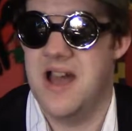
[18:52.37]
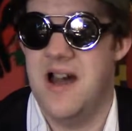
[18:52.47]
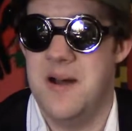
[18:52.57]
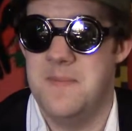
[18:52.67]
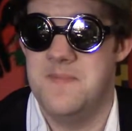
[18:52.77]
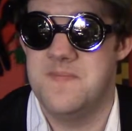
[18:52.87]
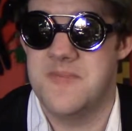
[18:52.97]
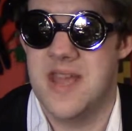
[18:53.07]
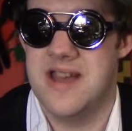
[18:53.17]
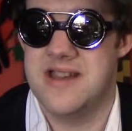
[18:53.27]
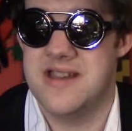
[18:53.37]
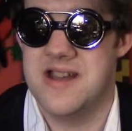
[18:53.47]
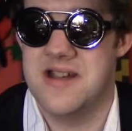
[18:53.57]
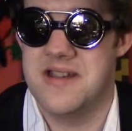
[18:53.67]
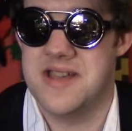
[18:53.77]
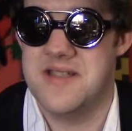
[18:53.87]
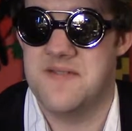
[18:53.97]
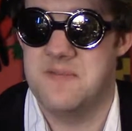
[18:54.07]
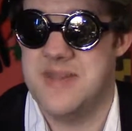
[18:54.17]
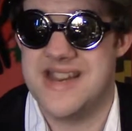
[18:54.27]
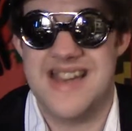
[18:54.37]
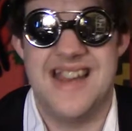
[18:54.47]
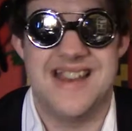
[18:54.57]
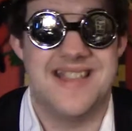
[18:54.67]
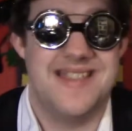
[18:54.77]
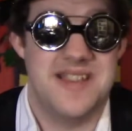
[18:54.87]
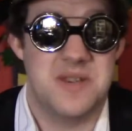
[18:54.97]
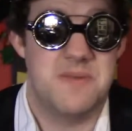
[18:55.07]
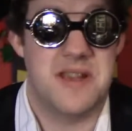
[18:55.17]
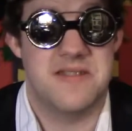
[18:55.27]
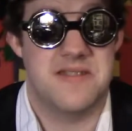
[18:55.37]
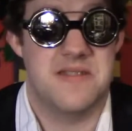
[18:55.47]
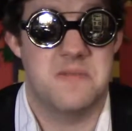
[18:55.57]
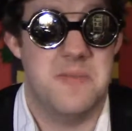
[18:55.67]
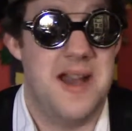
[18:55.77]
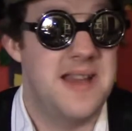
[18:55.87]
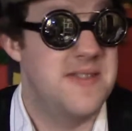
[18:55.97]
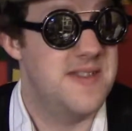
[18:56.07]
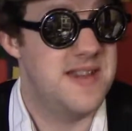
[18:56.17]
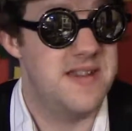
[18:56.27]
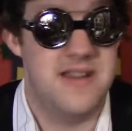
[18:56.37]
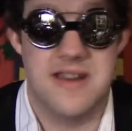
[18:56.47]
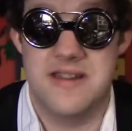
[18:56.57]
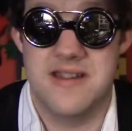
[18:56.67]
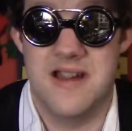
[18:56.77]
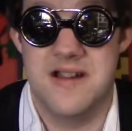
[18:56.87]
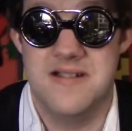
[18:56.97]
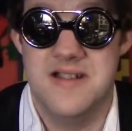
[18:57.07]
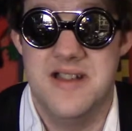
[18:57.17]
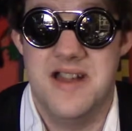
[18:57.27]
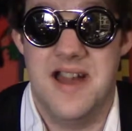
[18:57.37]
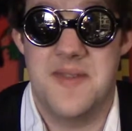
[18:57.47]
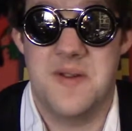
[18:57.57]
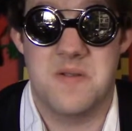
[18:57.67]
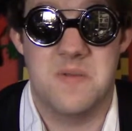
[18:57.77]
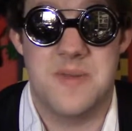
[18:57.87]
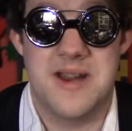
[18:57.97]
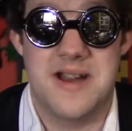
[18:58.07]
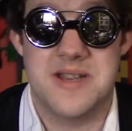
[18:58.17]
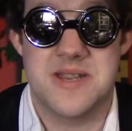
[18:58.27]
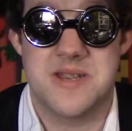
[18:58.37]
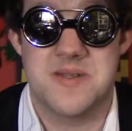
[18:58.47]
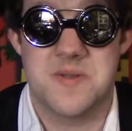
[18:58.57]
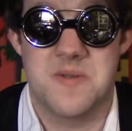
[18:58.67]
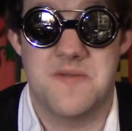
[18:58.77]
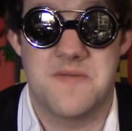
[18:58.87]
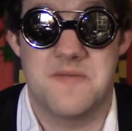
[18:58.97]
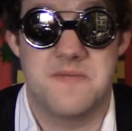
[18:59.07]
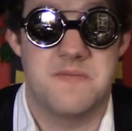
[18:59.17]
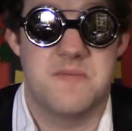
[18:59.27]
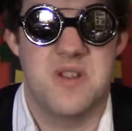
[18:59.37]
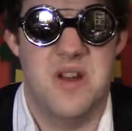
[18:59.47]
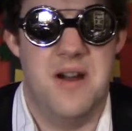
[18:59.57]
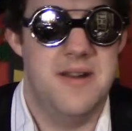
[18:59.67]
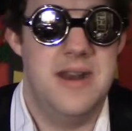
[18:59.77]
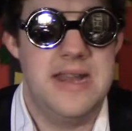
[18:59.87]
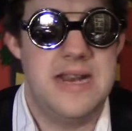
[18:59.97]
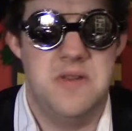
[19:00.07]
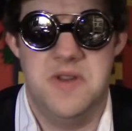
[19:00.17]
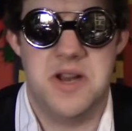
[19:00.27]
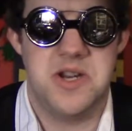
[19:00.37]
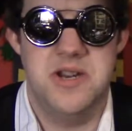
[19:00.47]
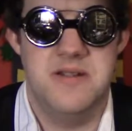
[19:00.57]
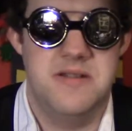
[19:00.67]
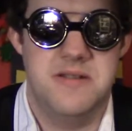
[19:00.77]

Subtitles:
and he left me to edit this because this is my thing, and I thought it would be a nice sort of non-introduction.